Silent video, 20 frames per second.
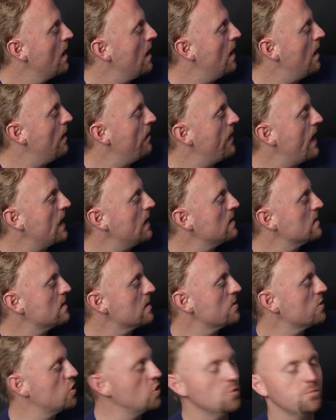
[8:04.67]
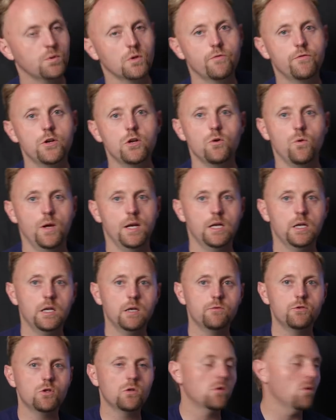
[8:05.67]
that is the super view, and it
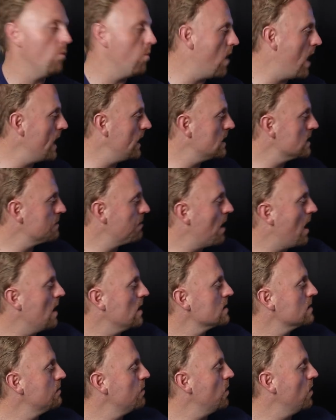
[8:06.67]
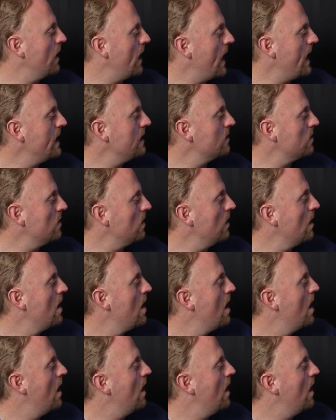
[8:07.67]
gives you the widest possible angle